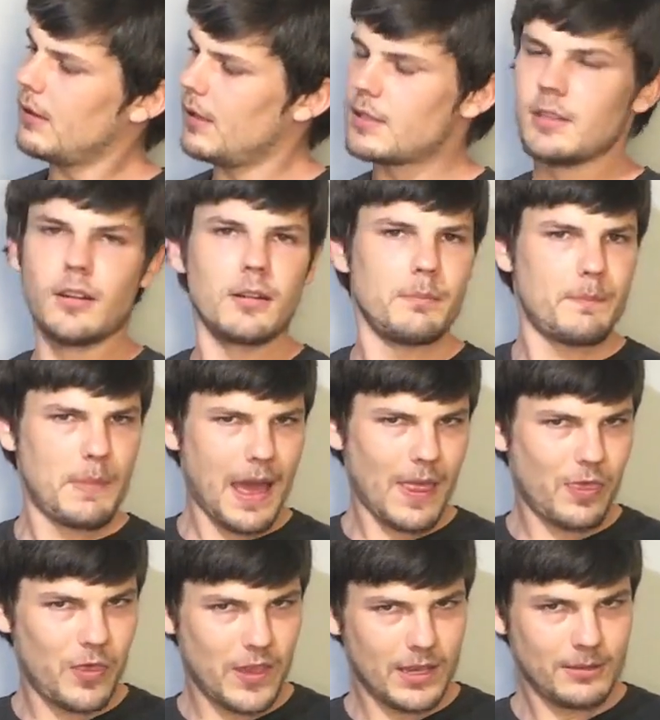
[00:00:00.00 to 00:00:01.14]
It's not a
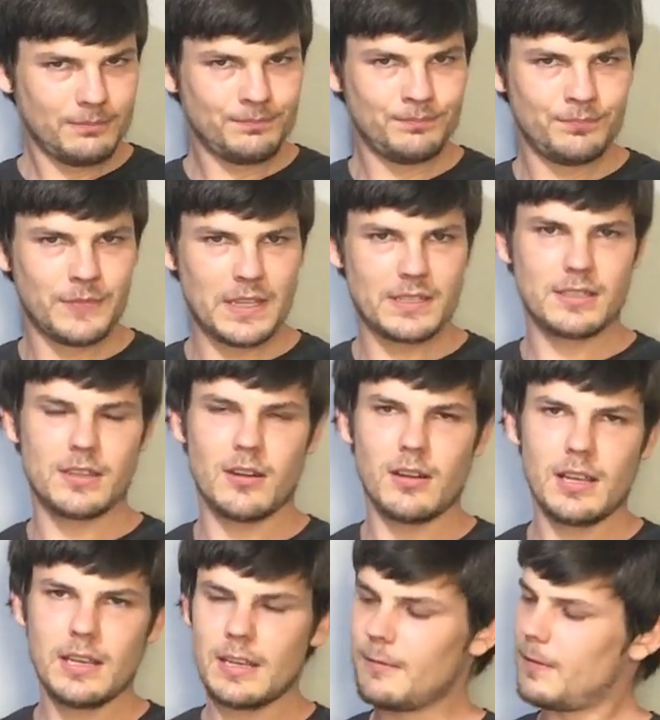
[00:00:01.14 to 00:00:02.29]
bad thing
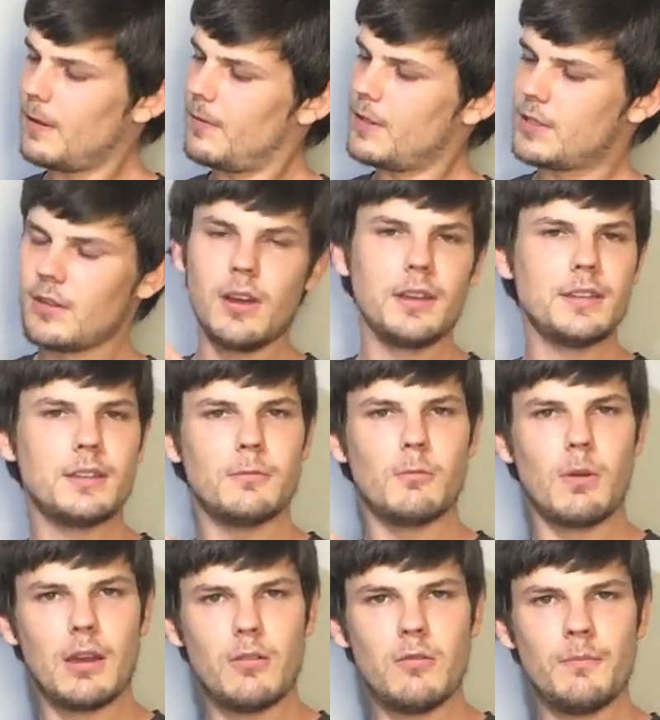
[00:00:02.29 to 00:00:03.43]
necessarily. If they designed it
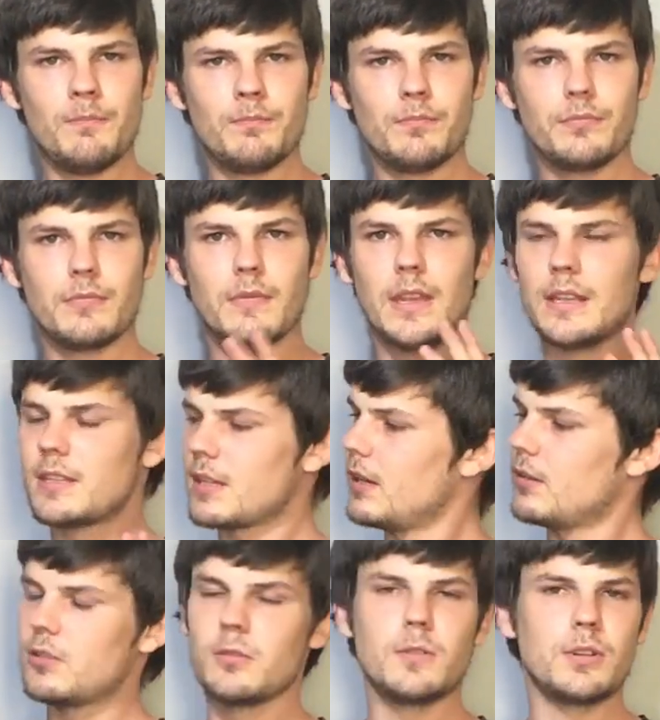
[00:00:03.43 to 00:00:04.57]
well, it's
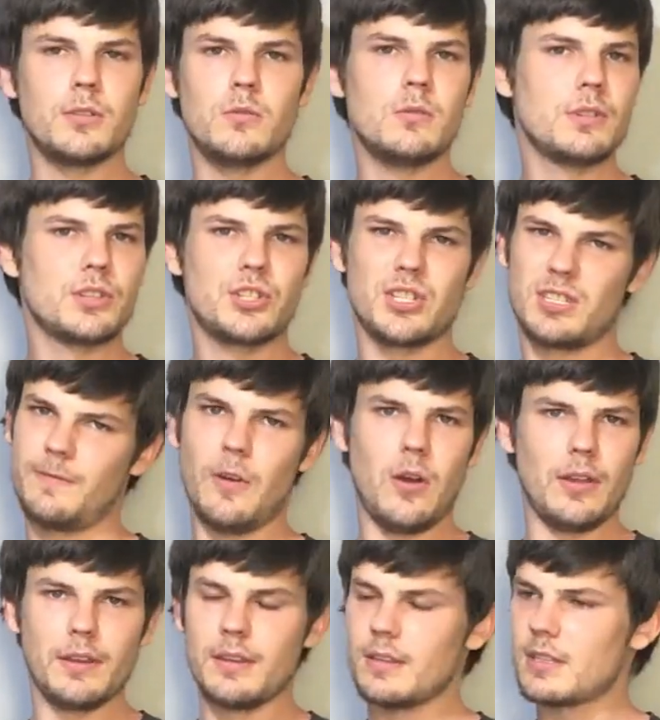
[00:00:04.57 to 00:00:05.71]
going to do it all just
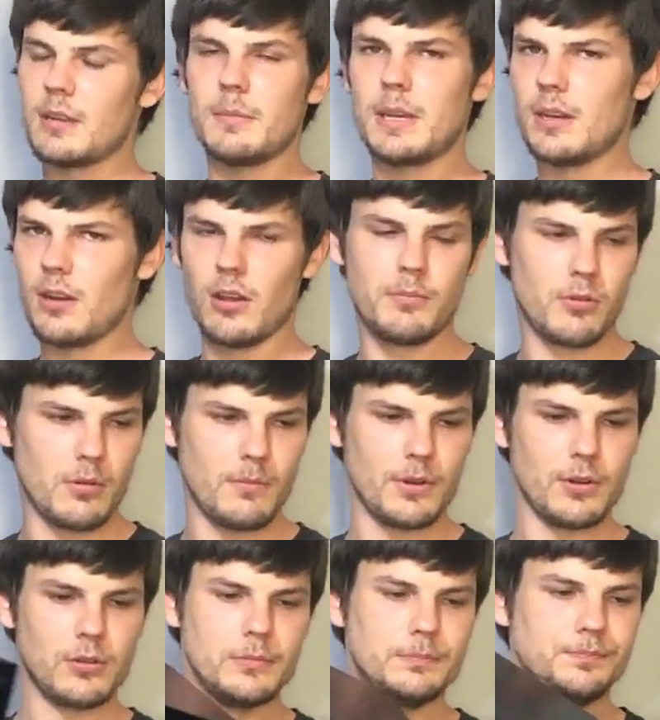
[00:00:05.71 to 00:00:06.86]
fine. There's going to be no problem
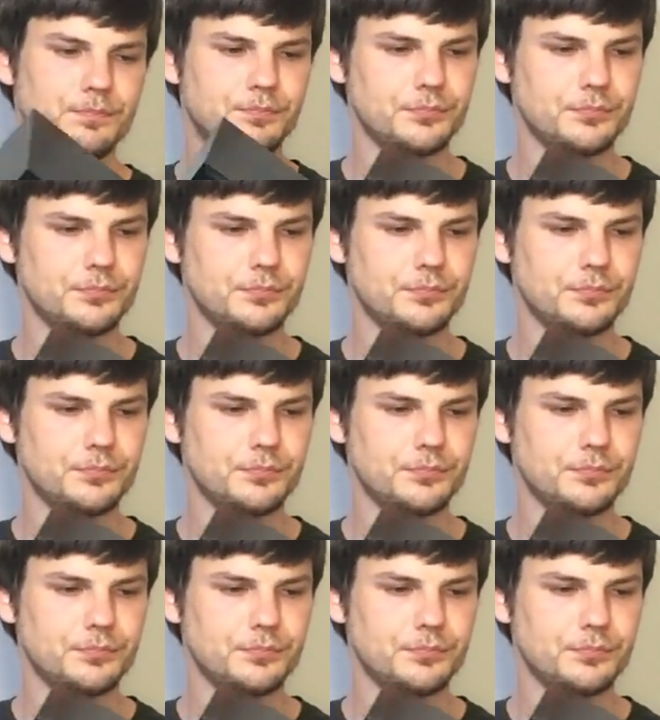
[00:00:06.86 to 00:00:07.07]
at all.